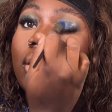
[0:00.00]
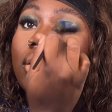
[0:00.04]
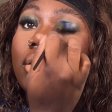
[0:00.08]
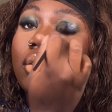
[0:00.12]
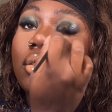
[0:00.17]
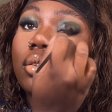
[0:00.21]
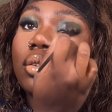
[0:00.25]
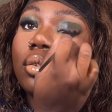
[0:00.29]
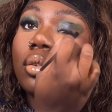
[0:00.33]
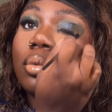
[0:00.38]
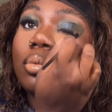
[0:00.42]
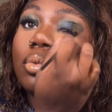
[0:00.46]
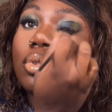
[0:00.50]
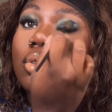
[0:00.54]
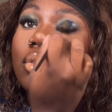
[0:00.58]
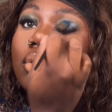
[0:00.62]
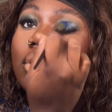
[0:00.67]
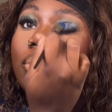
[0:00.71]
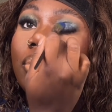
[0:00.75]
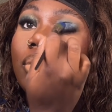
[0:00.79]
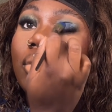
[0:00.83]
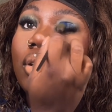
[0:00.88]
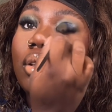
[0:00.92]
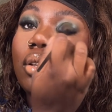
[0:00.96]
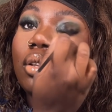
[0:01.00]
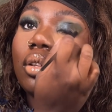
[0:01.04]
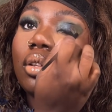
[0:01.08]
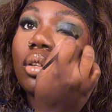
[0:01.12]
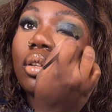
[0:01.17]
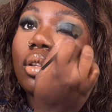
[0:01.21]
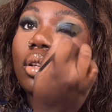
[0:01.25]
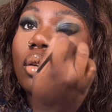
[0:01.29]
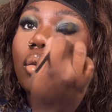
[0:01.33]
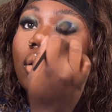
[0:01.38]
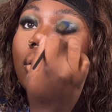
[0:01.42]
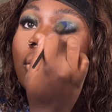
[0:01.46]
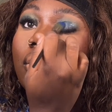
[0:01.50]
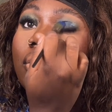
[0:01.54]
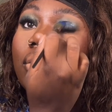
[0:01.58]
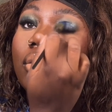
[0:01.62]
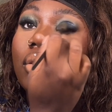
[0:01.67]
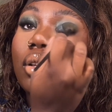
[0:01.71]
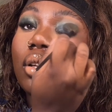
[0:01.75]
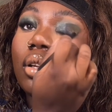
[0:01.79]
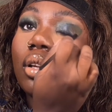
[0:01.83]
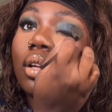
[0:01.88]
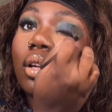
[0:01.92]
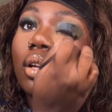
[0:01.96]
So I'm sweeping some of
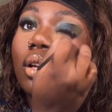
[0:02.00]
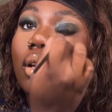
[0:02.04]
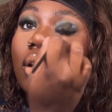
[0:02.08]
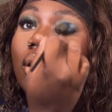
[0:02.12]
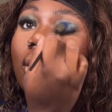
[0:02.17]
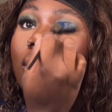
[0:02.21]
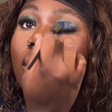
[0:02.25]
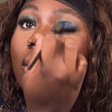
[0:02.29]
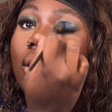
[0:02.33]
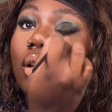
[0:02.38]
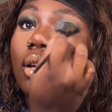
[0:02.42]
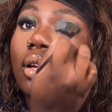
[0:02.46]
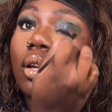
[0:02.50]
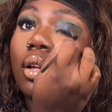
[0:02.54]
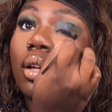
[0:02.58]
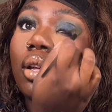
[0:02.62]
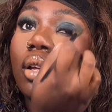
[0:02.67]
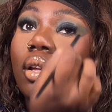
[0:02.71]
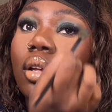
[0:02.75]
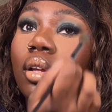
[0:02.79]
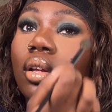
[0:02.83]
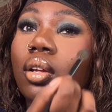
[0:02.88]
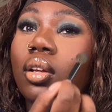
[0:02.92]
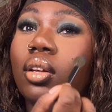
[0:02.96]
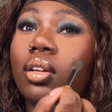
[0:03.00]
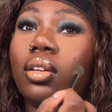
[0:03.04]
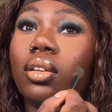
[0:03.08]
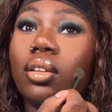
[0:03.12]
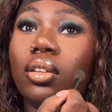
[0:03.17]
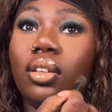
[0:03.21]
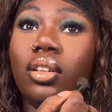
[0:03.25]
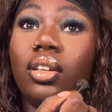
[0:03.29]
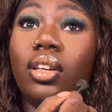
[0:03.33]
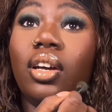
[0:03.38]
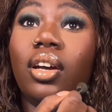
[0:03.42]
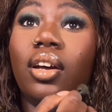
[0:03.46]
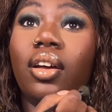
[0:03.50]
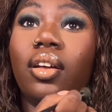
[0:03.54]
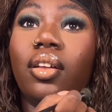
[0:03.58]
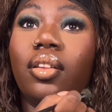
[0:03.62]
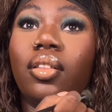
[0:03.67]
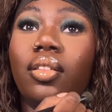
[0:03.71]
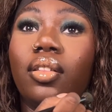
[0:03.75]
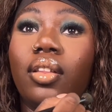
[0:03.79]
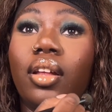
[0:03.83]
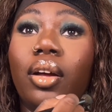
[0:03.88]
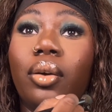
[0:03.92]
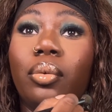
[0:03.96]
the, yeah,
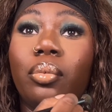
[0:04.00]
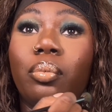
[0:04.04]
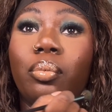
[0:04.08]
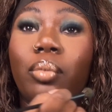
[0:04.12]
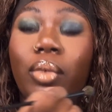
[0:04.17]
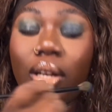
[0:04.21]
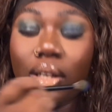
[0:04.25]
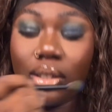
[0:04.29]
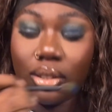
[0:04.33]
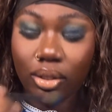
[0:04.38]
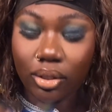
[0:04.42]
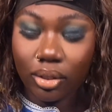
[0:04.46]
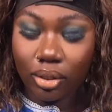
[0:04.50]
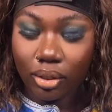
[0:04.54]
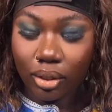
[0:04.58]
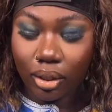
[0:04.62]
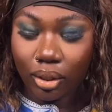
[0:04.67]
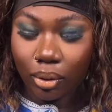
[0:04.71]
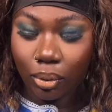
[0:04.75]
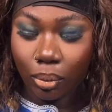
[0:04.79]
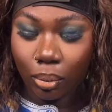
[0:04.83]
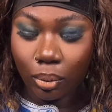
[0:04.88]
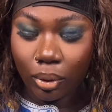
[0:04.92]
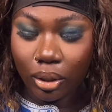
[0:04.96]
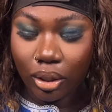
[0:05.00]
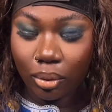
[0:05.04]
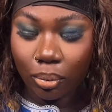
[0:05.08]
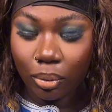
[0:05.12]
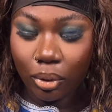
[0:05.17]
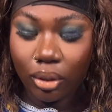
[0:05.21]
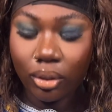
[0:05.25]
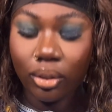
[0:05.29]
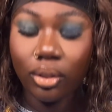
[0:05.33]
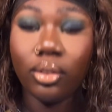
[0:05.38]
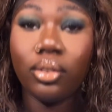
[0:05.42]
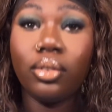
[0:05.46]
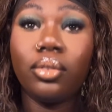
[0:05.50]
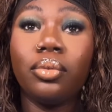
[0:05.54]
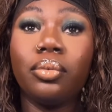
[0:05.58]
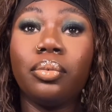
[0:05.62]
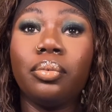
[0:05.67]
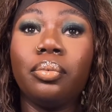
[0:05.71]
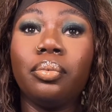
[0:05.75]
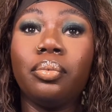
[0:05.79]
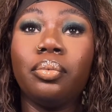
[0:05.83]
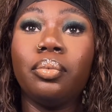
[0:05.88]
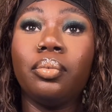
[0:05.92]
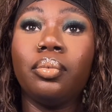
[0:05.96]
that matches like way better.
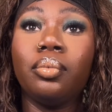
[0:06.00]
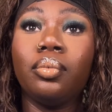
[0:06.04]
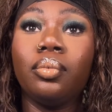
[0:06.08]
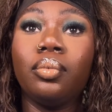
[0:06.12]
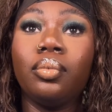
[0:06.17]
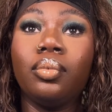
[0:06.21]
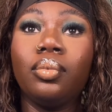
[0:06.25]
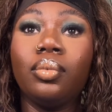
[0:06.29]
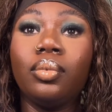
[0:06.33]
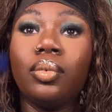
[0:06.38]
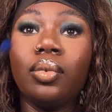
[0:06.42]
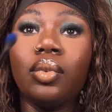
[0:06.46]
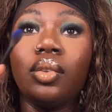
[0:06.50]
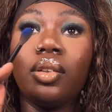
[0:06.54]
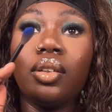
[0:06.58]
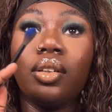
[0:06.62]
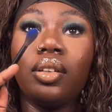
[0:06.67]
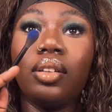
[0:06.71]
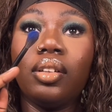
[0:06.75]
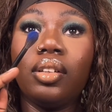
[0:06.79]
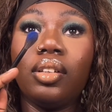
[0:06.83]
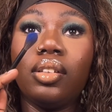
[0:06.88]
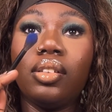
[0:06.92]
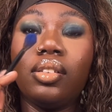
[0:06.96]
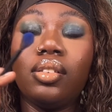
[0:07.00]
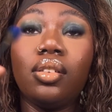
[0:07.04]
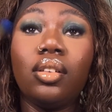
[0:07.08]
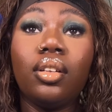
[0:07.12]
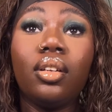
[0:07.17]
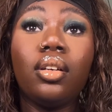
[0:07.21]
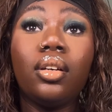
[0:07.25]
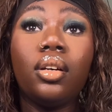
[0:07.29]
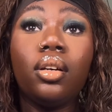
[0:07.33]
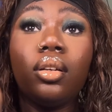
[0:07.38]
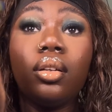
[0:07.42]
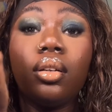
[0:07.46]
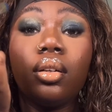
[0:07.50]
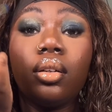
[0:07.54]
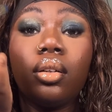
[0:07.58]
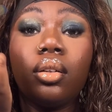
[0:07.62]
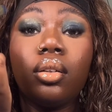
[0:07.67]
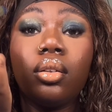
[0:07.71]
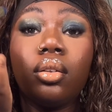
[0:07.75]
This like color.